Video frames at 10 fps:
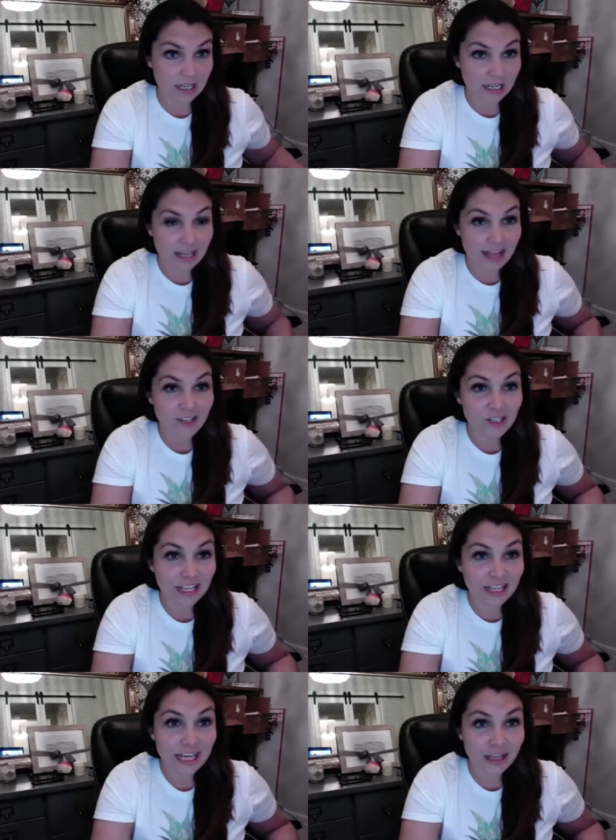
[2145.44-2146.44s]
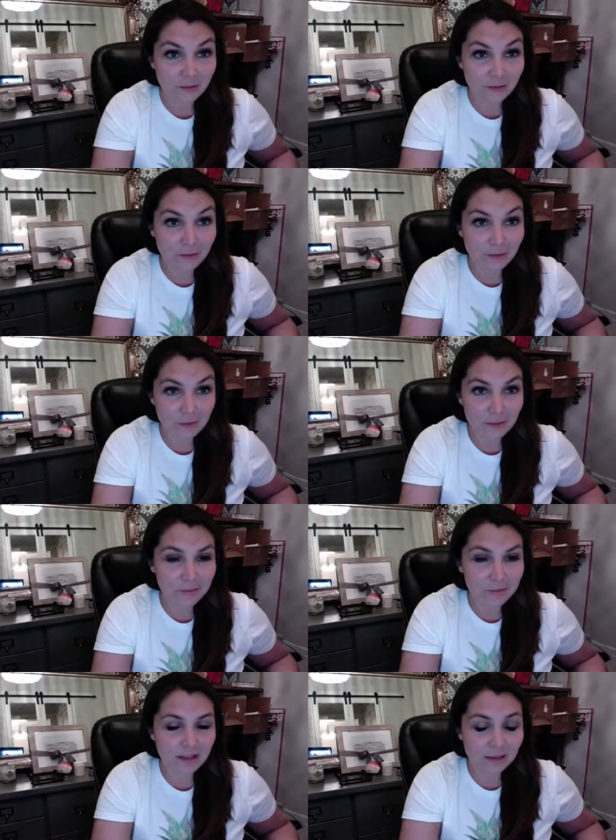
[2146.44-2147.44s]
And then she like hid it from
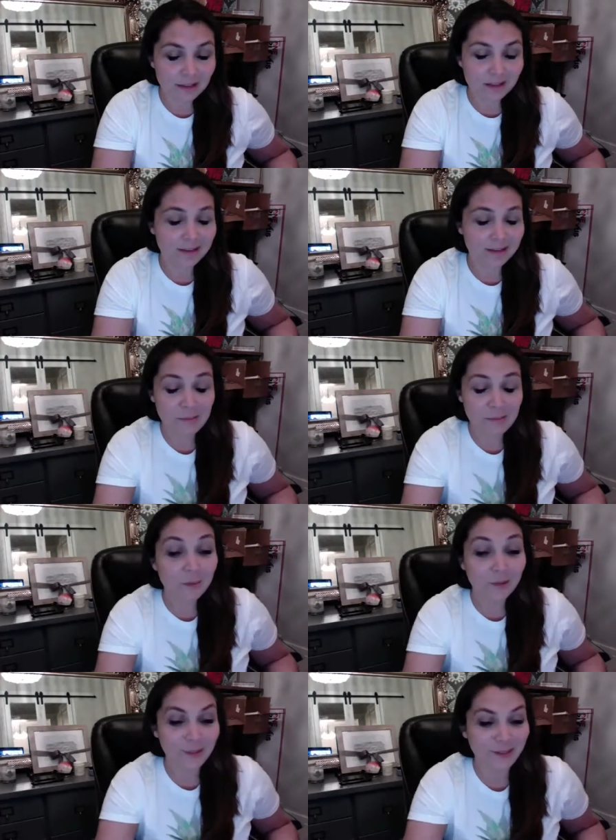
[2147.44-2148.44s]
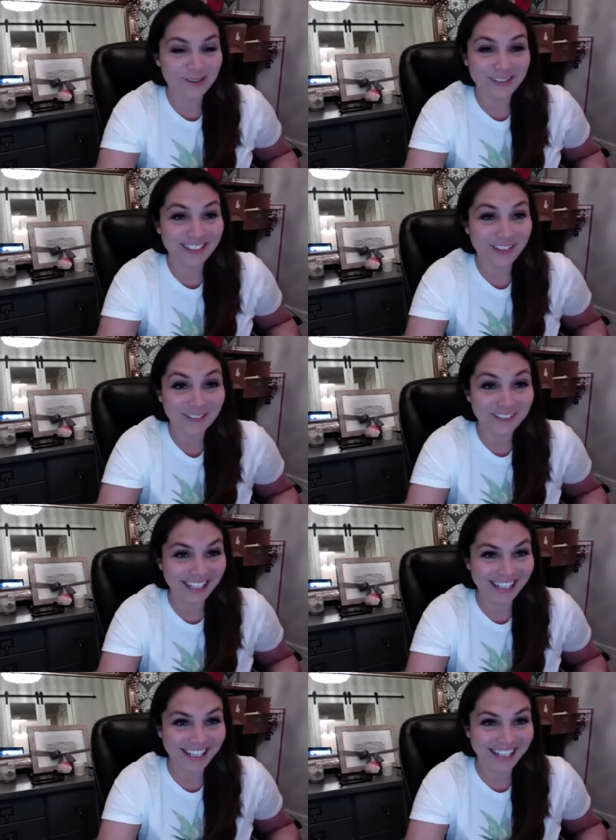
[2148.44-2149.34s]
him. People were it was so funny.